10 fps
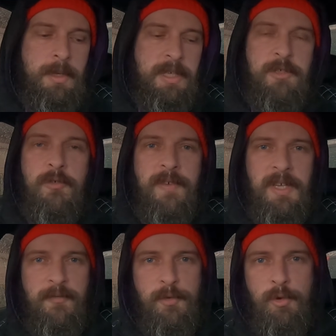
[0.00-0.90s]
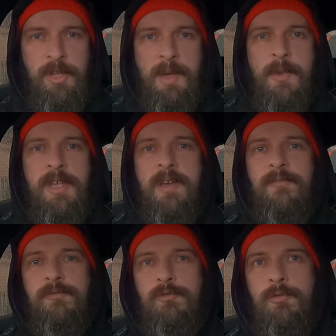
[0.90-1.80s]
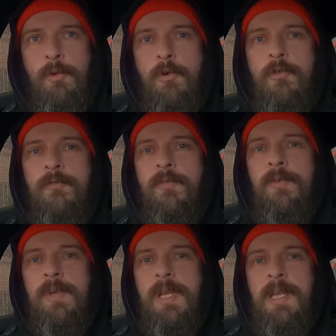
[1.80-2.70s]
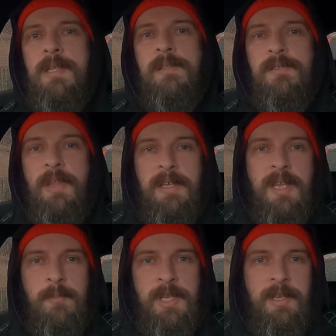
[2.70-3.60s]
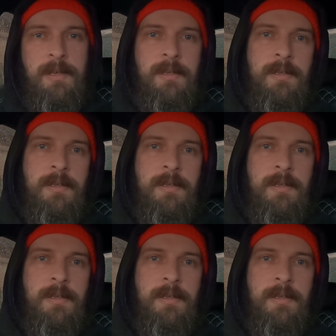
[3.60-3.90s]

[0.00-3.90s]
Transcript: In the very few time I have drove in dynamic,